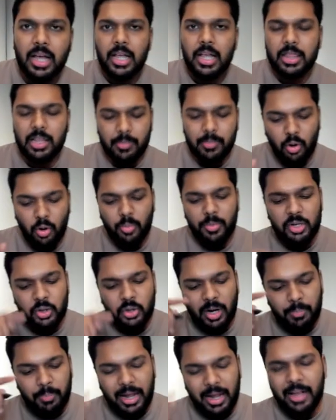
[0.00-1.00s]
the moment you
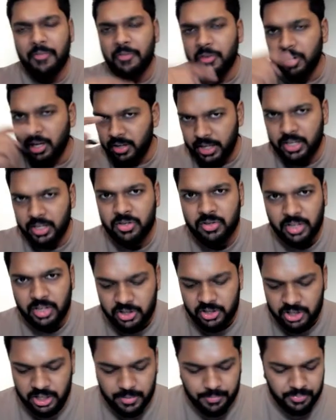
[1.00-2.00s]
apply for a
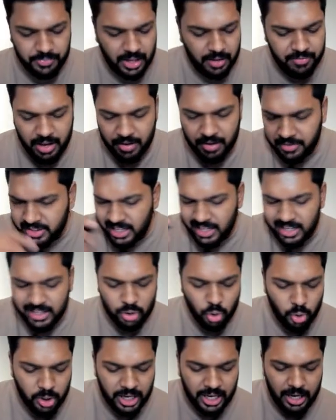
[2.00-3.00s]
registration, if everything is
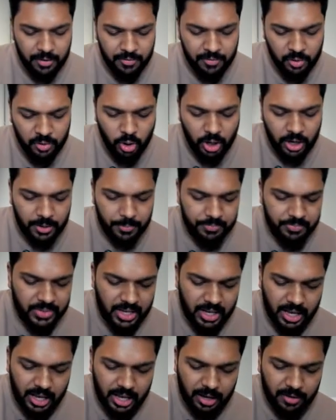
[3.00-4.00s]
okay, if you
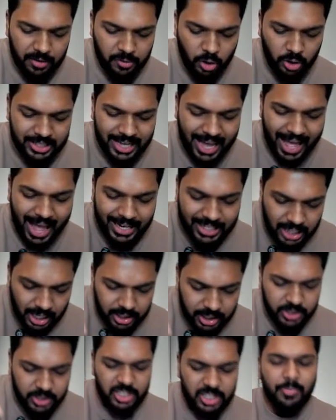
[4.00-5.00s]
are tagged
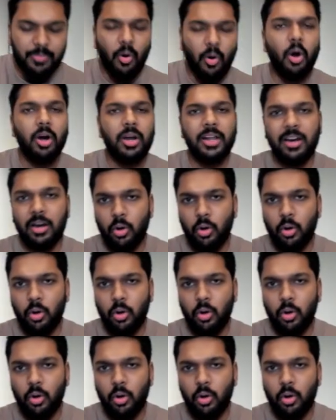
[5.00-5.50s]
under the small and